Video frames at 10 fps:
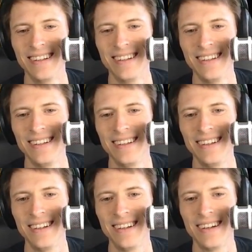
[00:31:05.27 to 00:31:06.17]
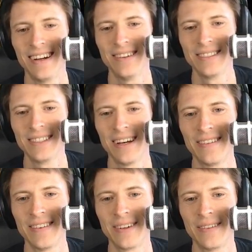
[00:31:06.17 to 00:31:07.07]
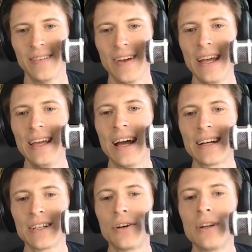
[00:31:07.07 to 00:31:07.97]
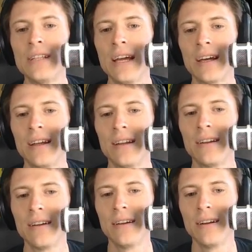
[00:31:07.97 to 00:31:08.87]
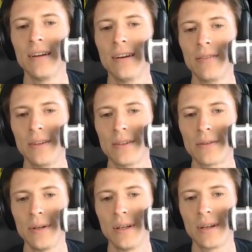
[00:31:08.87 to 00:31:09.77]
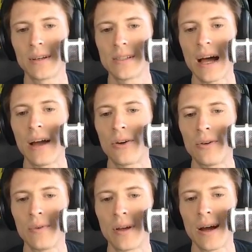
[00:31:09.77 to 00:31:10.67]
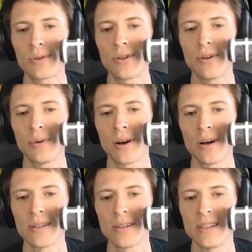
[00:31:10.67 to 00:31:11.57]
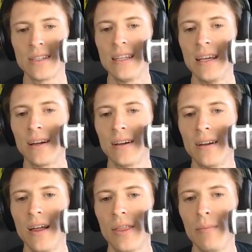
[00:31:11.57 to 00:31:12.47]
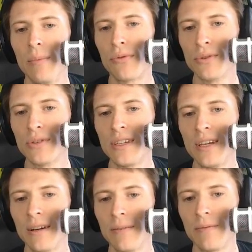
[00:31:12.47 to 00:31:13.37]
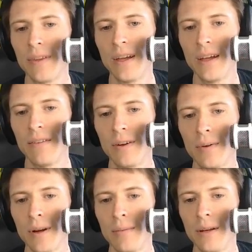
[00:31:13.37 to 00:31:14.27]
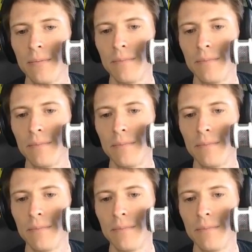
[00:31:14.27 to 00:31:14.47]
Yeah, it was not a very good move. He actually could have taken it with his queen because I couldn't recapture it. It would cause the seeing, the mithril seeing, if you know what I mean.